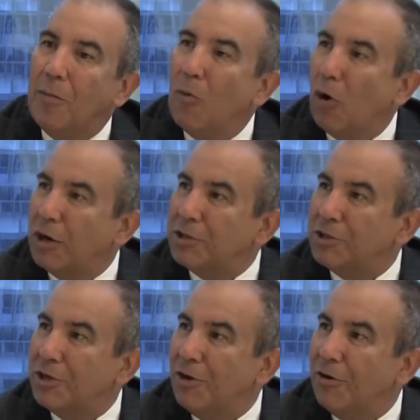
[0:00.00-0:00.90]
mortgage
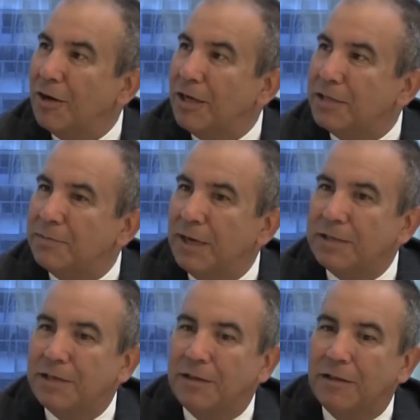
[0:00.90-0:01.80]
securities
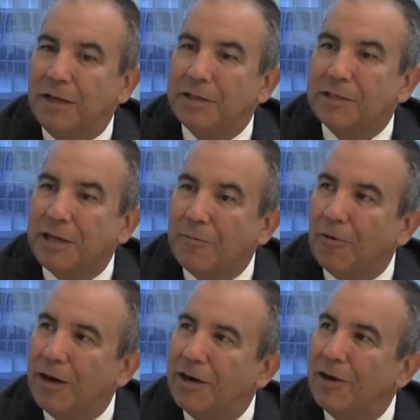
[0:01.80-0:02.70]
basically
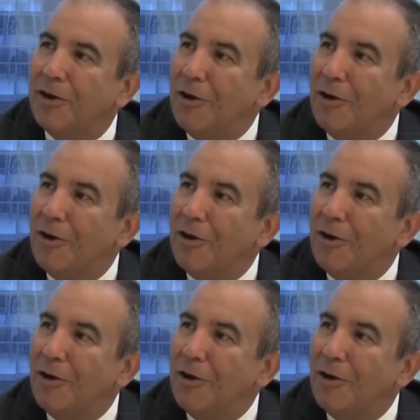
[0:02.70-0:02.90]
separated